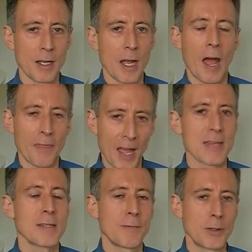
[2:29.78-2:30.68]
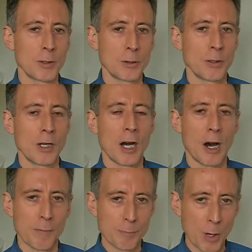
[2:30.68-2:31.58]
And that's a view
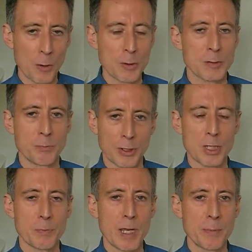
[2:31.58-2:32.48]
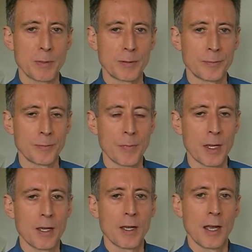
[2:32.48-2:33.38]
of most British people.
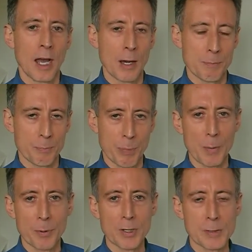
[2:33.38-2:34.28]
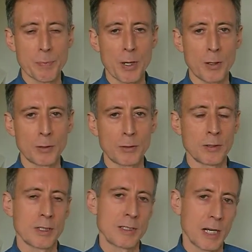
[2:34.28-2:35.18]
A populist poll
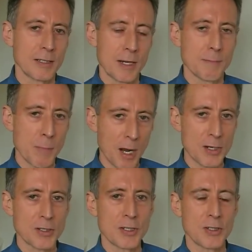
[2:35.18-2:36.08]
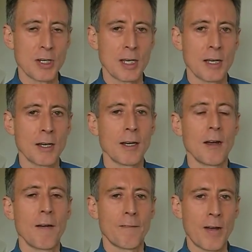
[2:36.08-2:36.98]
conducted in March this year
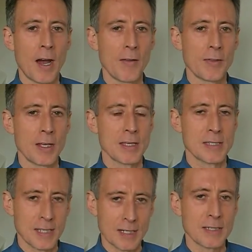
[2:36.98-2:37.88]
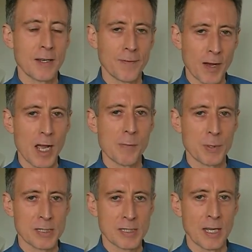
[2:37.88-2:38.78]
found that
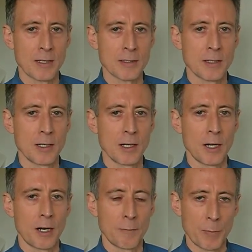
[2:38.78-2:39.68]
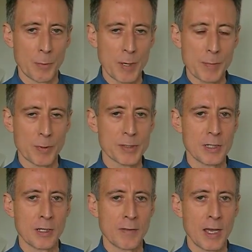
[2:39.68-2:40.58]
65% of the people
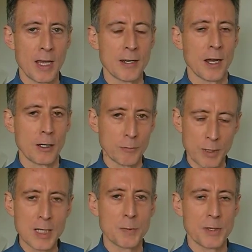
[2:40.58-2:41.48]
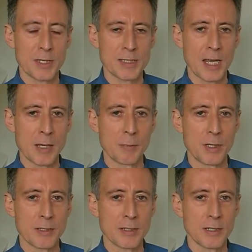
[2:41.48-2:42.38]
surveyed agreed with the statement,